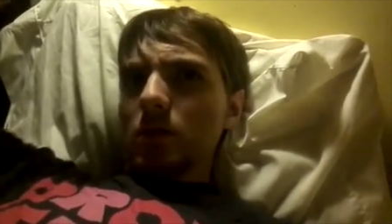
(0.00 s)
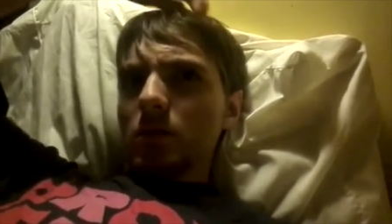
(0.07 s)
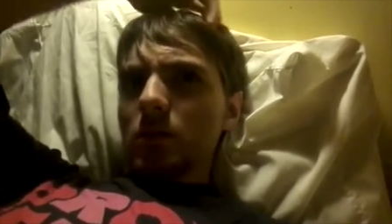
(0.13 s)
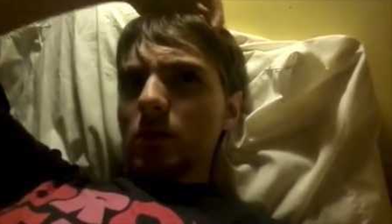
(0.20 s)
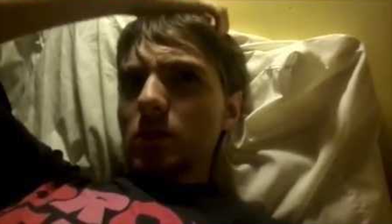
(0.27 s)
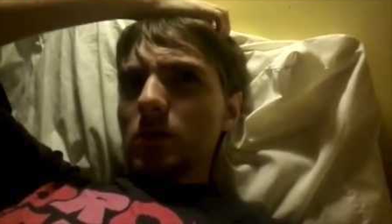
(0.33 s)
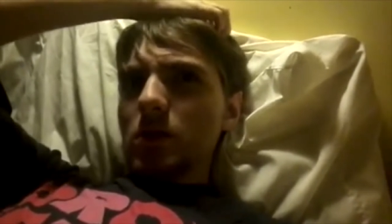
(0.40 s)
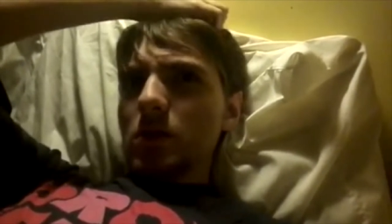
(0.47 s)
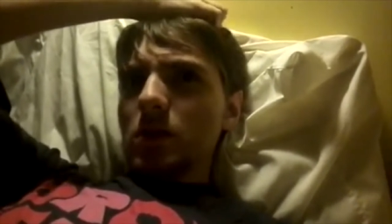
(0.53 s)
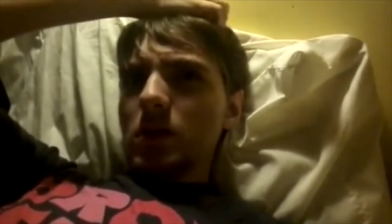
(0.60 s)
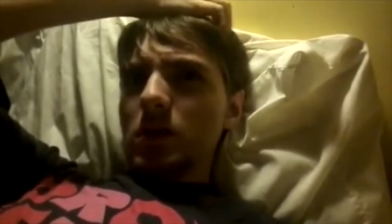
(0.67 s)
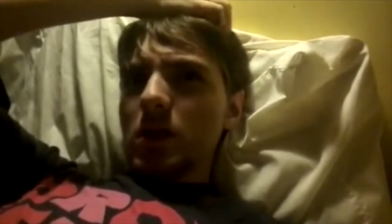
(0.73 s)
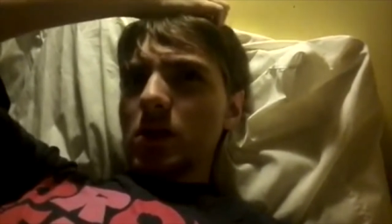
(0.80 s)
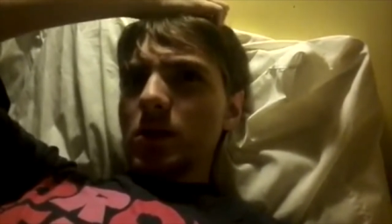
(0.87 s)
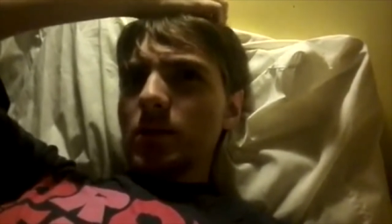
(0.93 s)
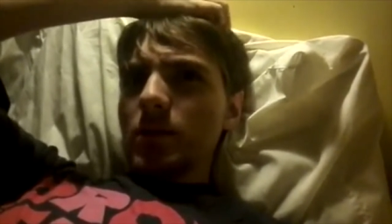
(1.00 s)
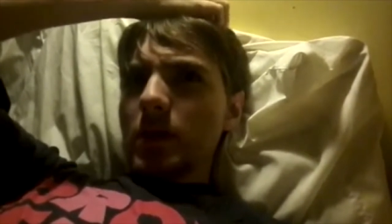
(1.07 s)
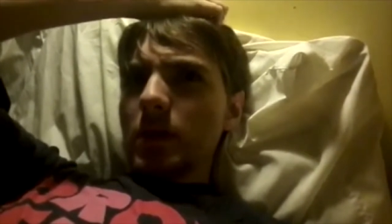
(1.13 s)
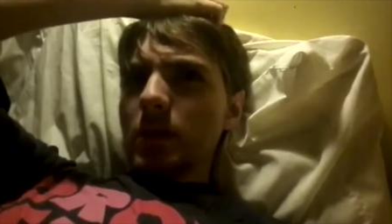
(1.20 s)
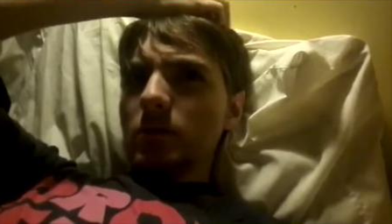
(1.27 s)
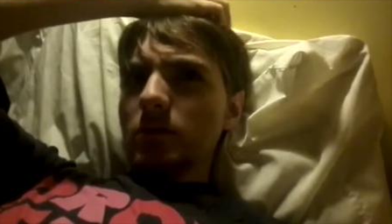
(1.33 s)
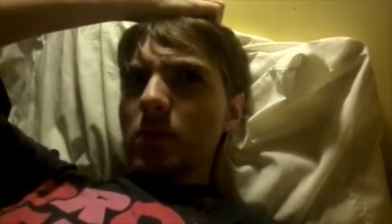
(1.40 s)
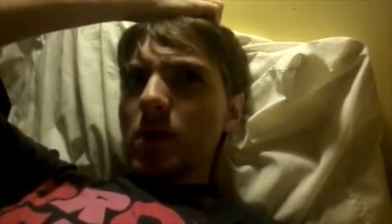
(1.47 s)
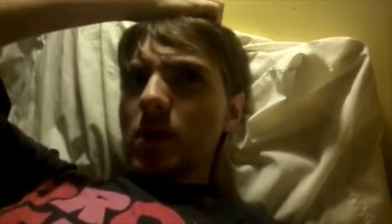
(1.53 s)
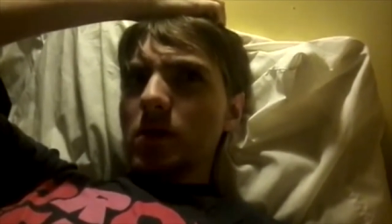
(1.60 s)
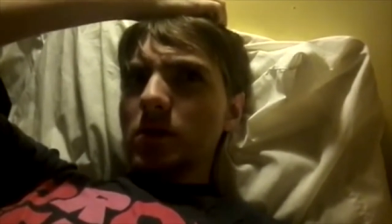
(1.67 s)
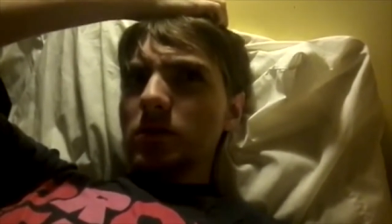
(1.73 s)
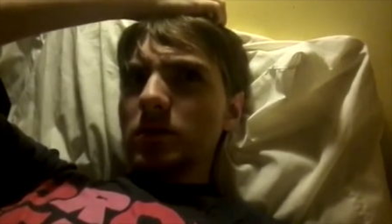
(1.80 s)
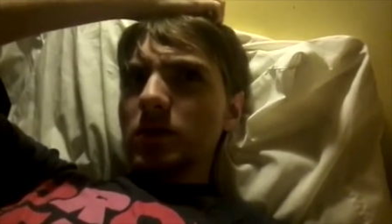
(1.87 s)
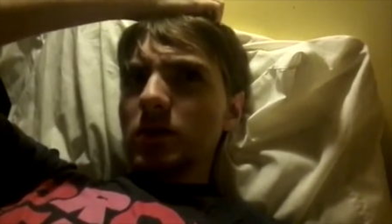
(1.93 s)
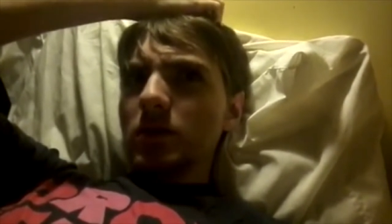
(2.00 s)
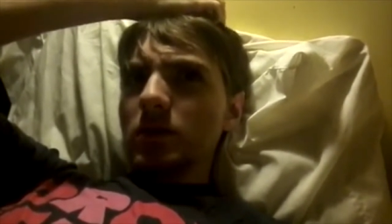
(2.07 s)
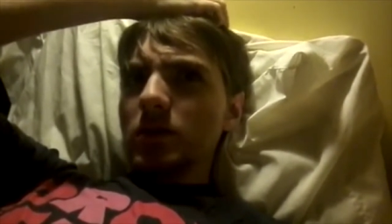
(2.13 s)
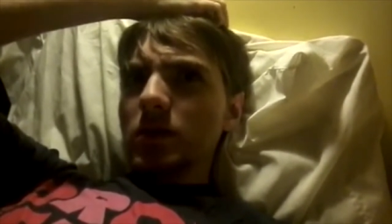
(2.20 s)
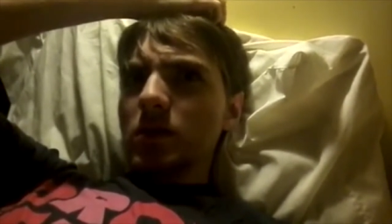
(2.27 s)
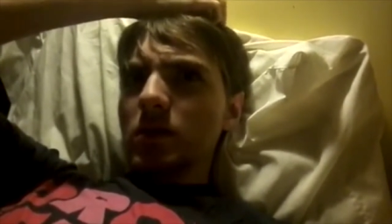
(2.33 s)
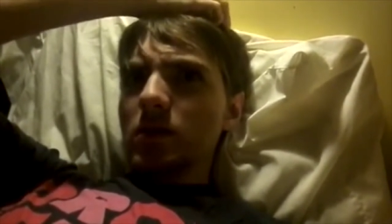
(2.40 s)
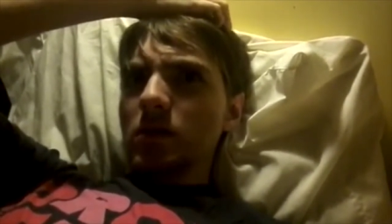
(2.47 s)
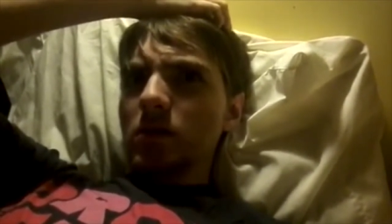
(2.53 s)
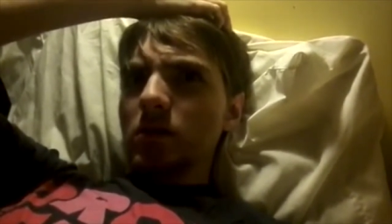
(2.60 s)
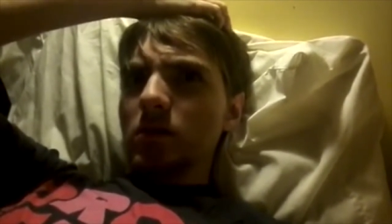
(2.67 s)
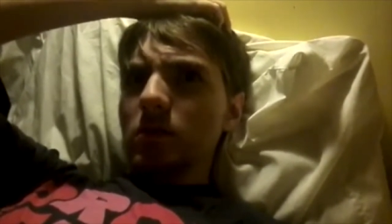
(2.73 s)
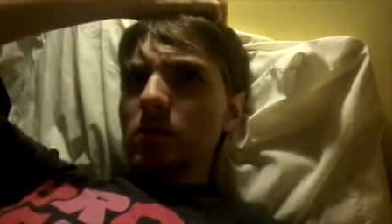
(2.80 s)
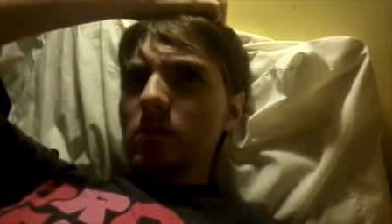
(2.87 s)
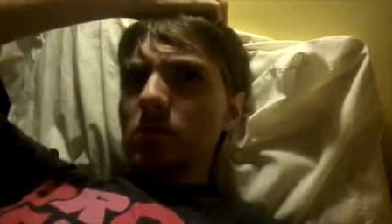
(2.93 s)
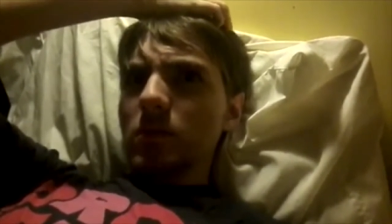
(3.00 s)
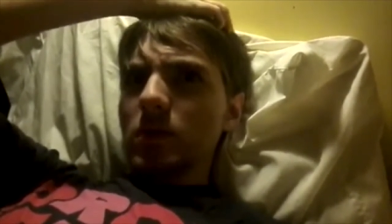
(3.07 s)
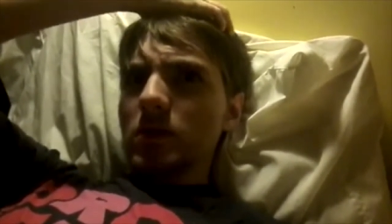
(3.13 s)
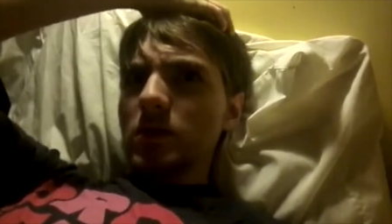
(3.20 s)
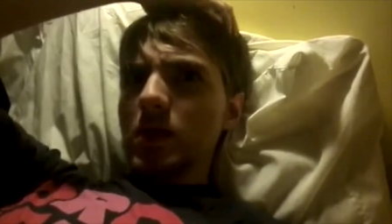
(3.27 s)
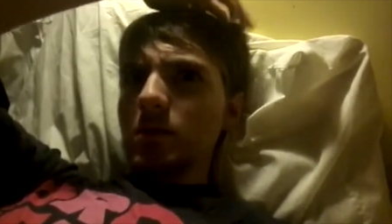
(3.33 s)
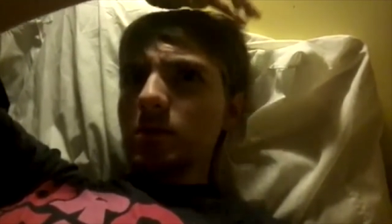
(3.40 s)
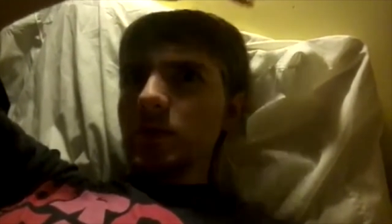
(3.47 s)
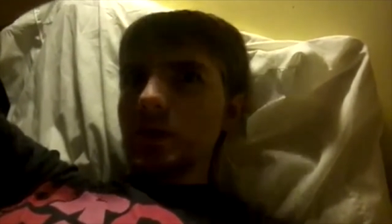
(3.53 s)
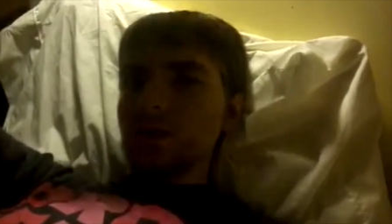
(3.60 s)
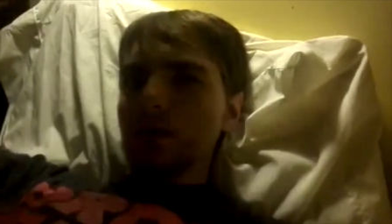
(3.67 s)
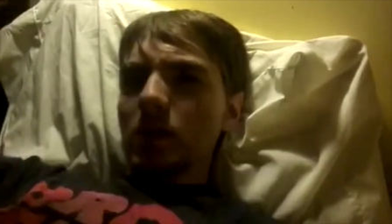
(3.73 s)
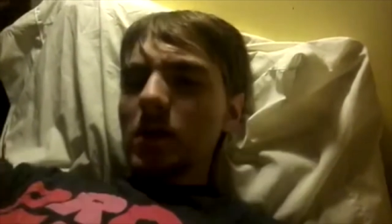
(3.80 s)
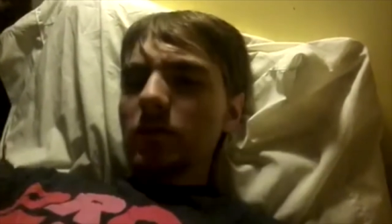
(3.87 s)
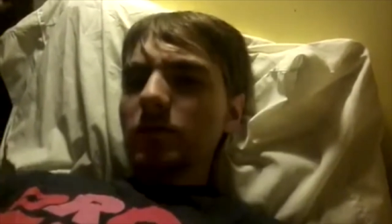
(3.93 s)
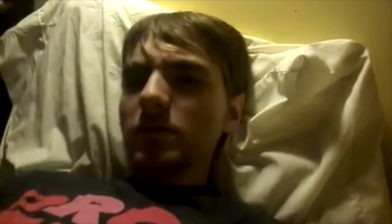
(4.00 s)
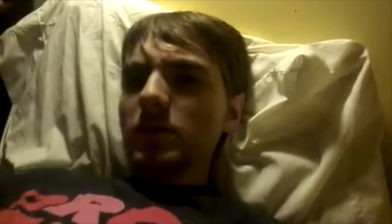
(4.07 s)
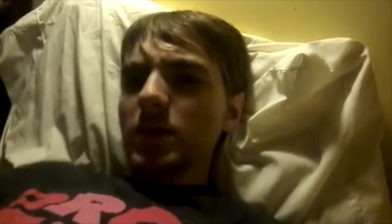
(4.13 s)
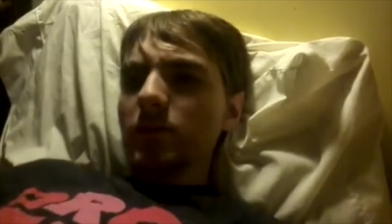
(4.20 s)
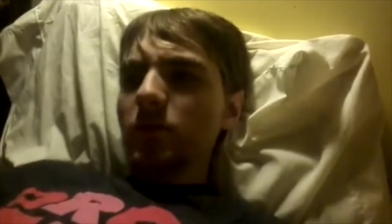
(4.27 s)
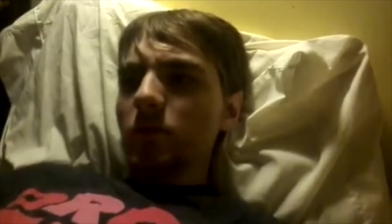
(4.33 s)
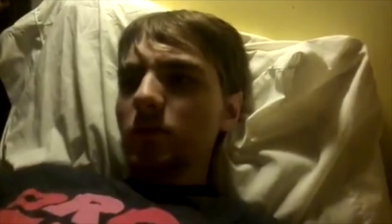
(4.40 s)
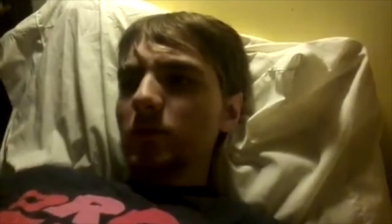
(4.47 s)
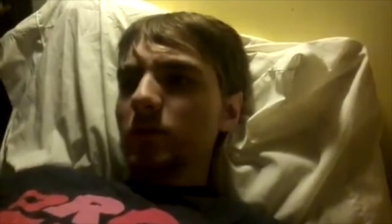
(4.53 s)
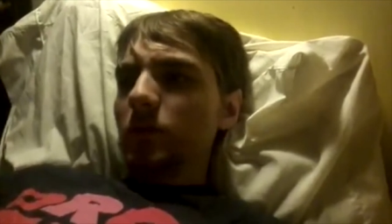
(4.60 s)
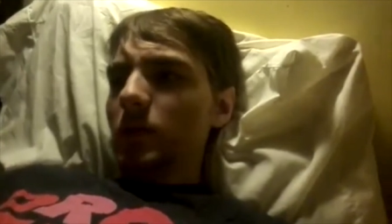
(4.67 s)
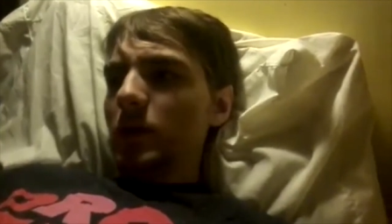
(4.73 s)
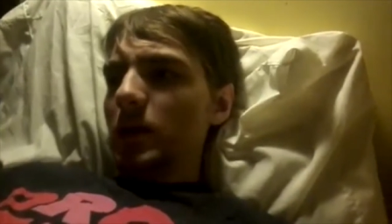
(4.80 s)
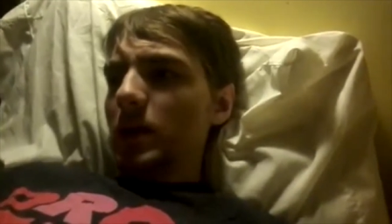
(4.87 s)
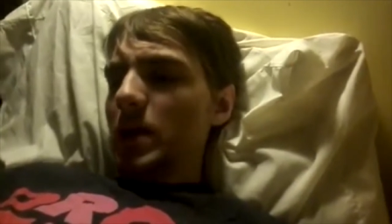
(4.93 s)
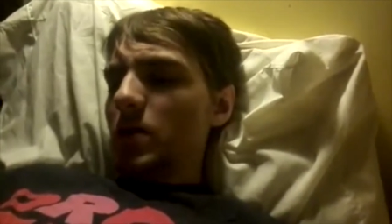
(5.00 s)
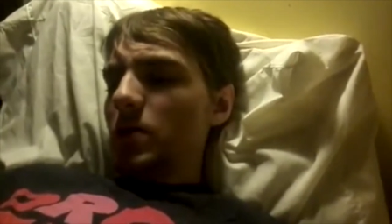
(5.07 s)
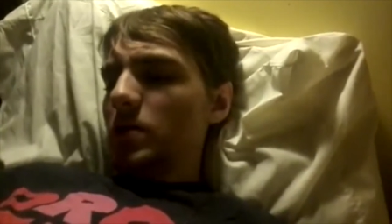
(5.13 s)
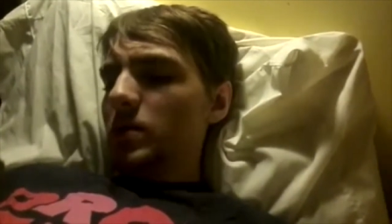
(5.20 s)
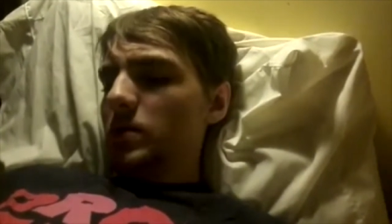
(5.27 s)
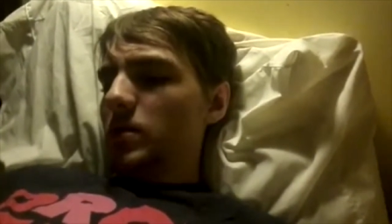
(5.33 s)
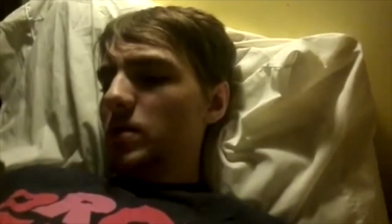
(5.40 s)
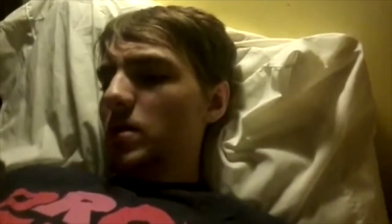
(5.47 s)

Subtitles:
but it was hard to tell. My eyesight's kind of messed up because I haven't slept for 48 hours.